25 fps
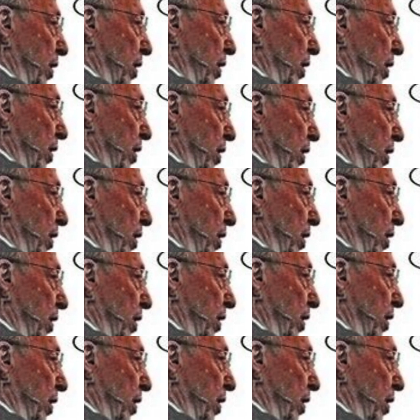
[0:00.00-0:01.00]

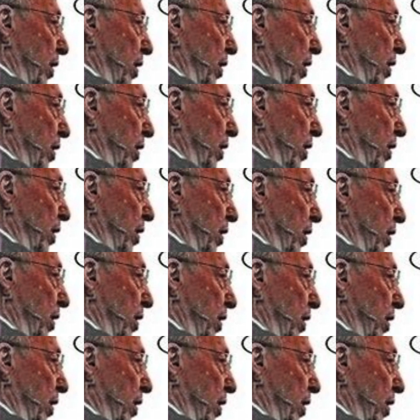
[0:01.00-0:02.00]

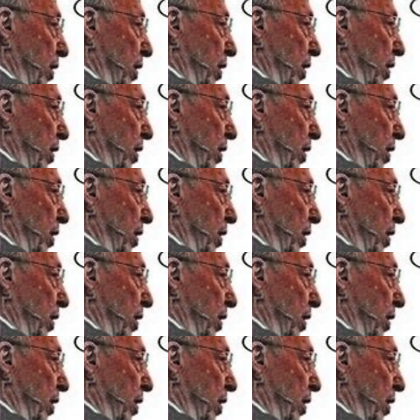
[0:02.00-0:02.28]
(no one is talking)